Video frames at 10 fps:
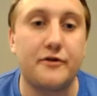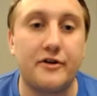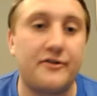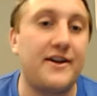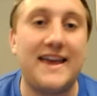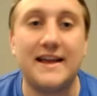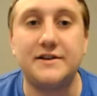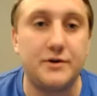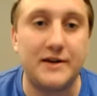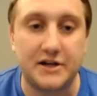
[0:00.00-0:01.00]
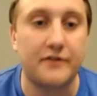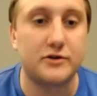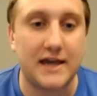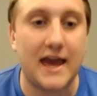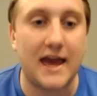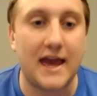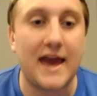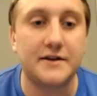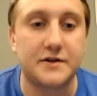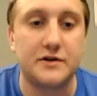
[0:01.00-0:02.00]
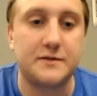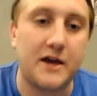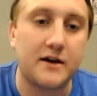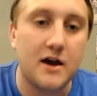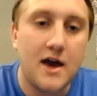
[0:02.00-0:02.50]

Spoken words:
They're the yin to each other's yang, so to speak.